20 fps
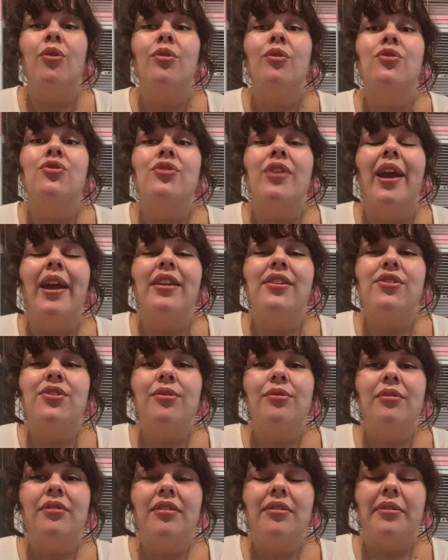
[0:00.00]
try
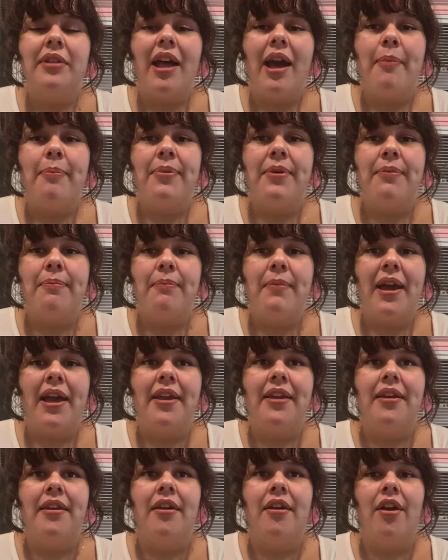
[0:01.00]
to clap
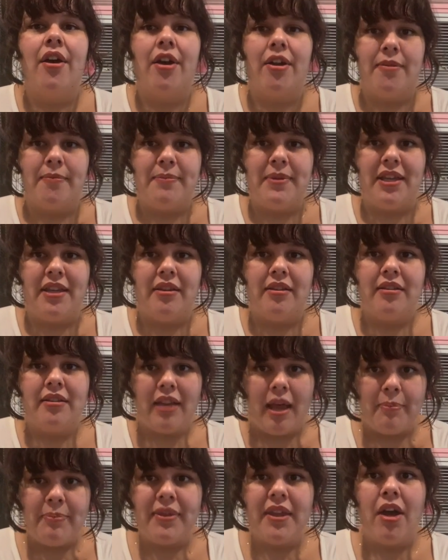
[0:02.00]
my heartbeat.
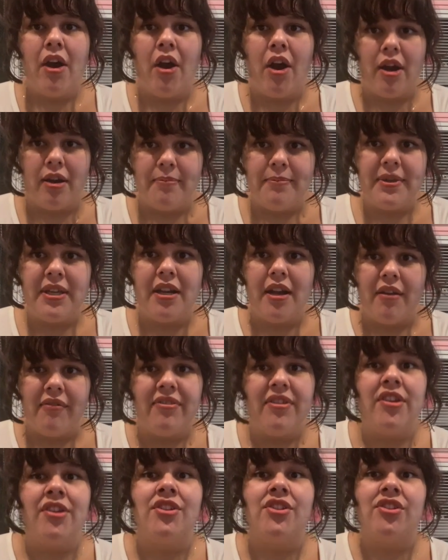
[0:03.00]
Clap the heartbeat
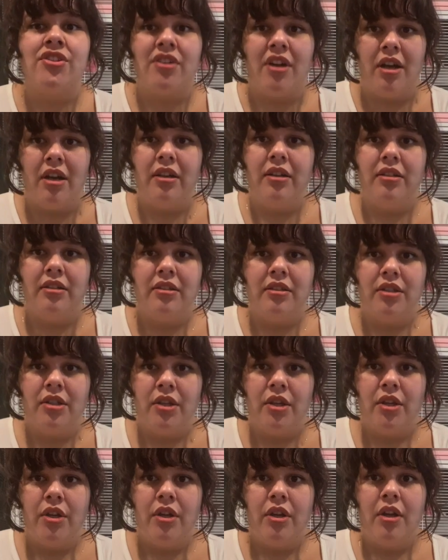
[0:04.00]
of the song.
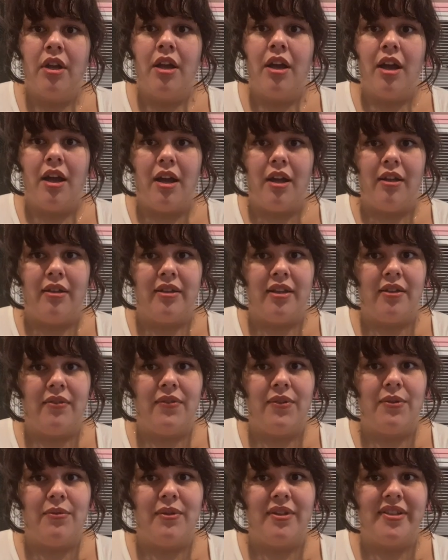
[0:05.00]
I'll give
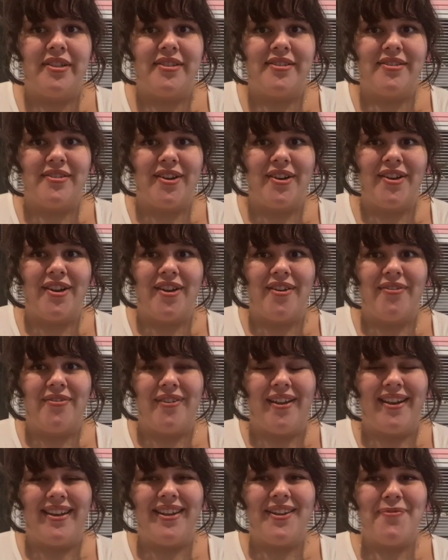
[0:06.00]
you one to start off.
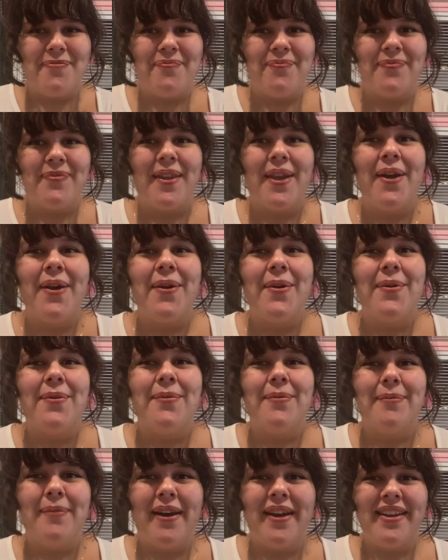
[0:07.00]
Ready?
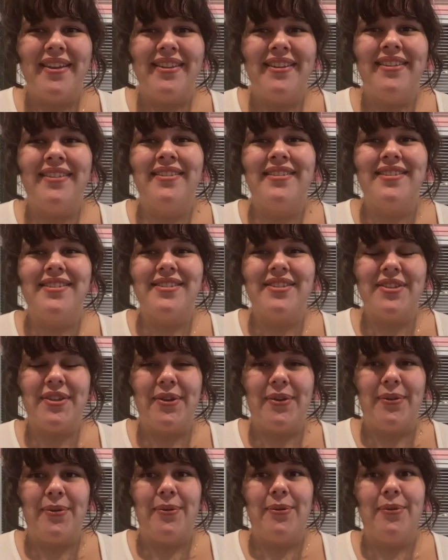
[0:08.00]
1,
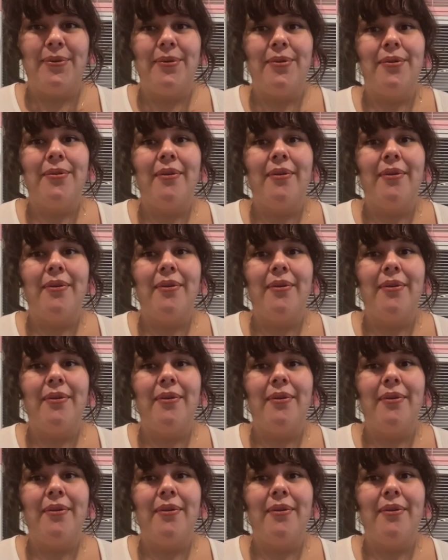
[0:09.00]
2,